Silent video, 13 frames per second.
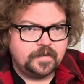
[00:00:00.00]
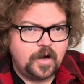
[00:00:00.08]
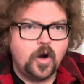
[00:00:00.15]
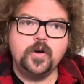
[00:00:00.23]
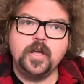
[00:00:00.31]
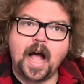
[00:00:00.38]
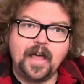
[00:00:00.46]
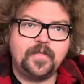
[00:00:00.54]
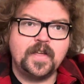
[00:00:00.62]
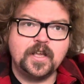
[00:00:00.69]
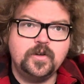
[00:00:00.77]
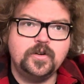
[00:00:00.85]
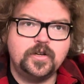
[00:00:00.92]
Oh, I
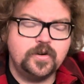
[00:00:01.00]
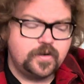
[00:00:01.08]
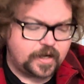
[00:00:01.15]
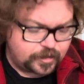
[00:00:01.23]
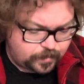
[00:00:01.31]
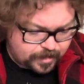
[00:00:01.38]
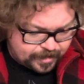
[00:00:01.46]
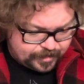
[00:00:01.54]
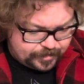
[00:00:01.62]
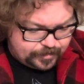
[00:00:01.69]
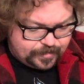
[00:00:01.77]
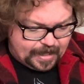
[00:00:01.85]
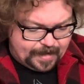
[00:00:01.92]
think you do, because we're gonna
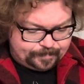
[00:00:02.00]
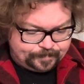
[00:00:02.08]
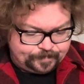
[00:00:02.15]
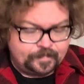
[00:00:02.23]
do that